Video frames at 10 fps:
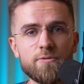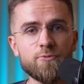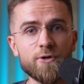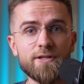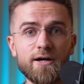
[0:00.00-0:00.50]

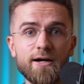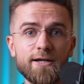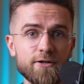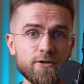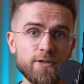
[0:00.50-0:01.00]
reporting
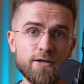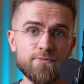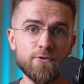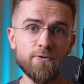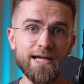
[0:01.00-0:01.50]
higher
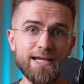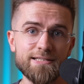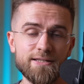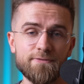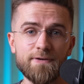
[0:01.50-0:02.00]
click-through
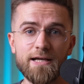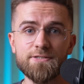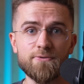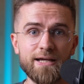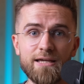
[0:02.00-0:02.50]
rates and
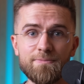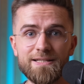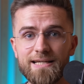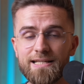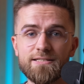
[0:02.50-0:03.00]
faster A-B
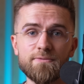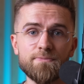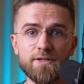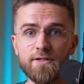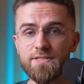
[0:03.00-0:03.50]
testing
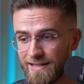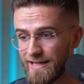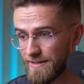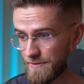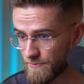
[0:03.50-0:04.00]
because
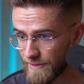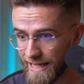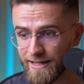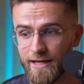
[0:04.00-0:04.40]
they can crank